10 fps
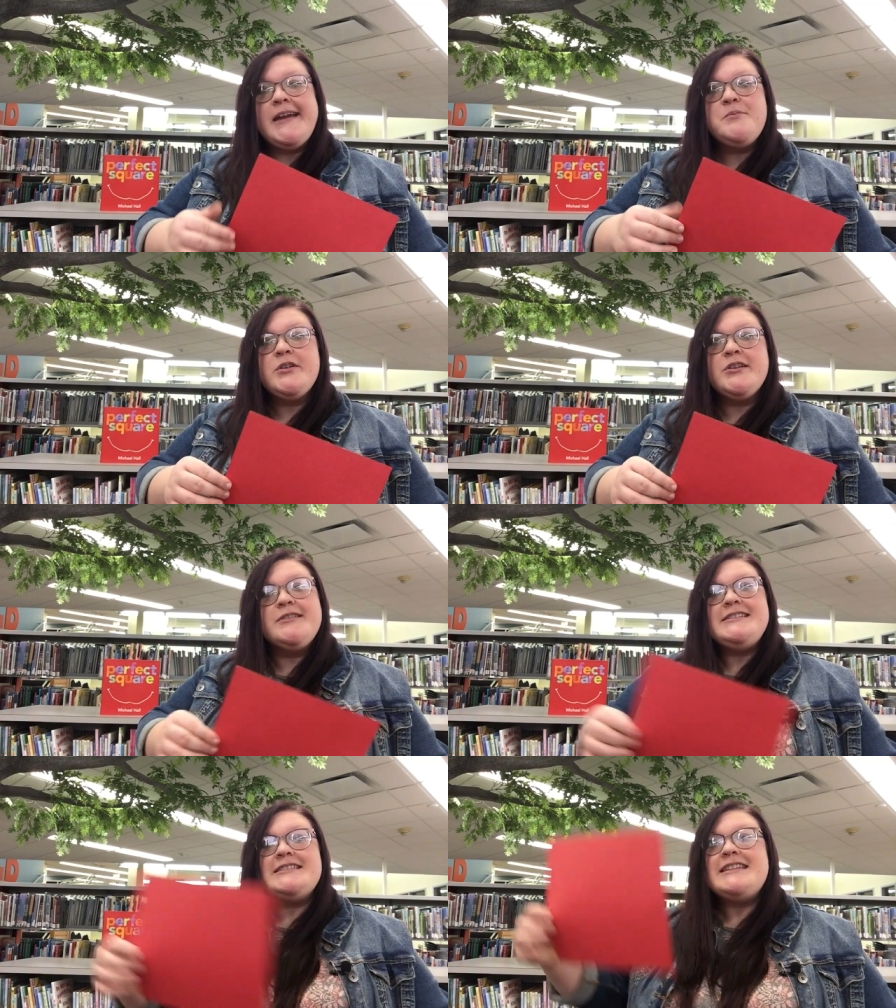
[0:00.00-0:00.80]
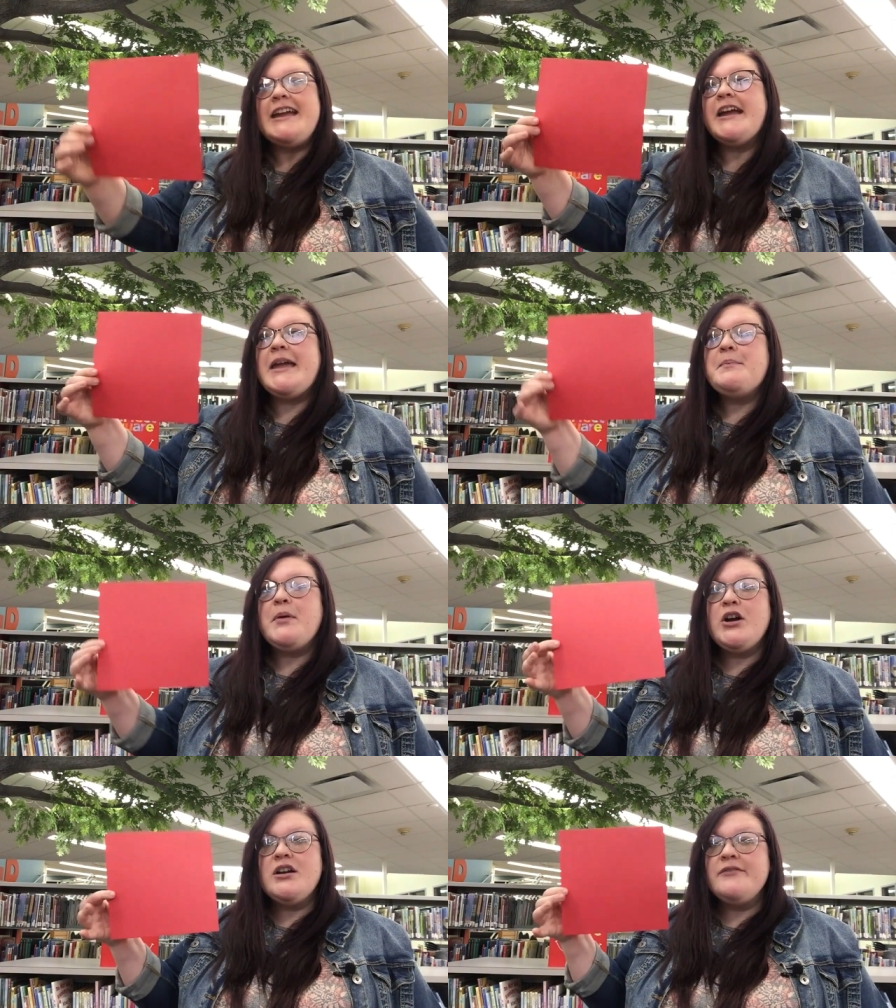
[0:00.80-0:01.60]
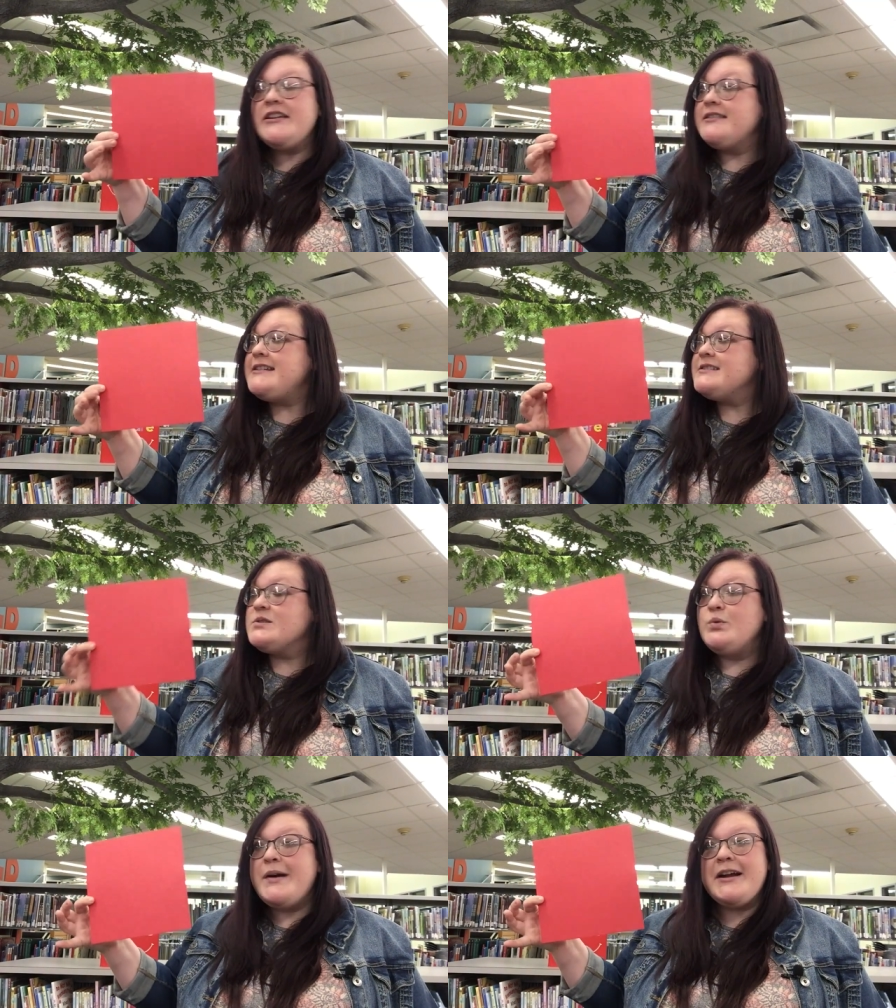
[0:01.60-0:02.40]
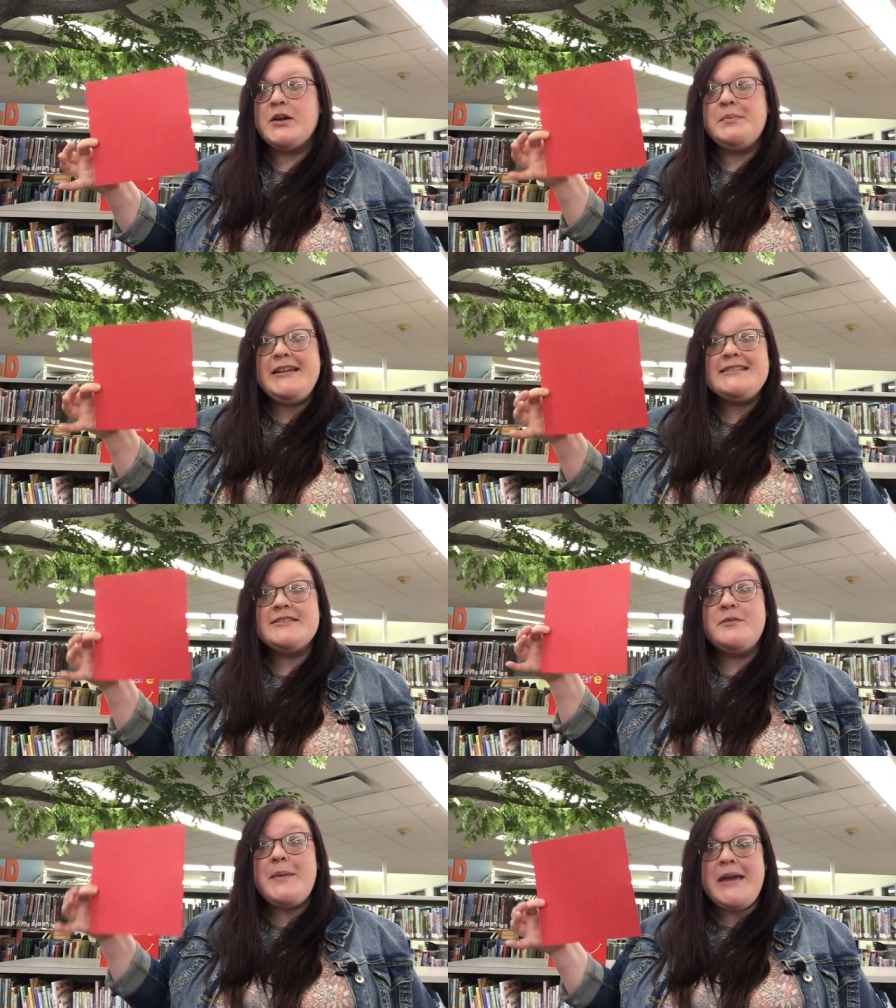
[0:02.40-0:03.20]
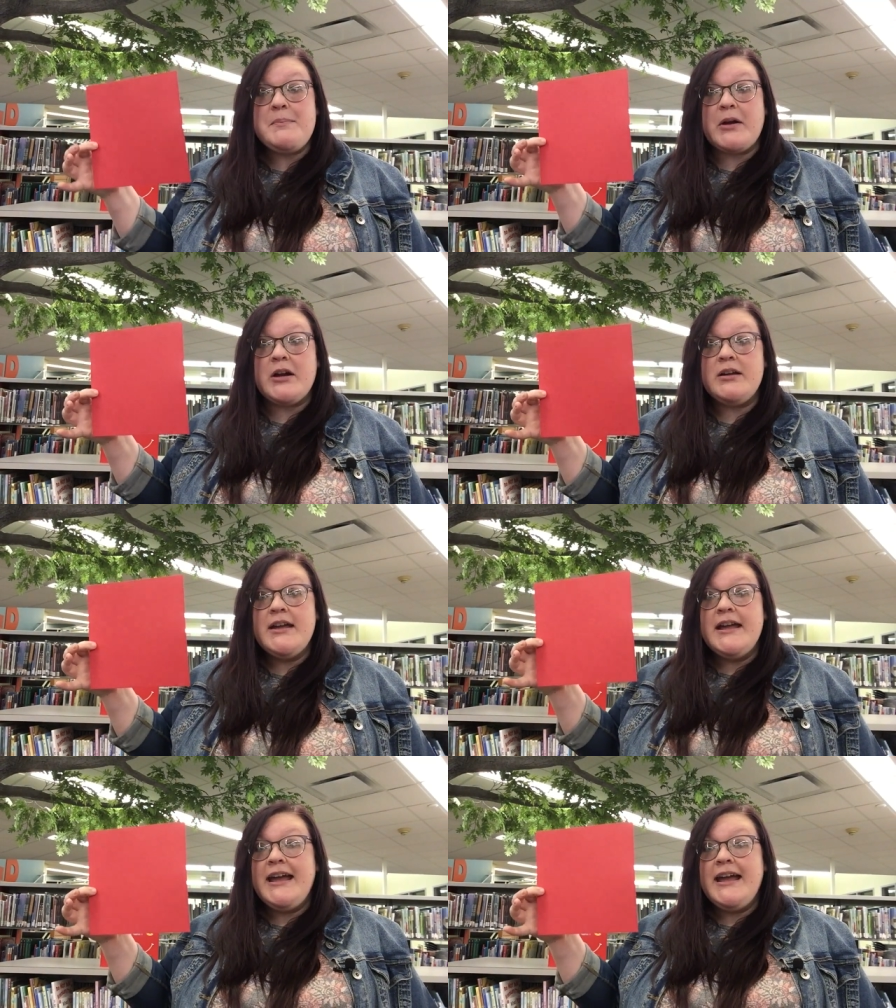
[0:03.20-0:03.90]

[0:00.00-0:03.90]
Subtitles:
And we're going to take a perfectly square piece of paper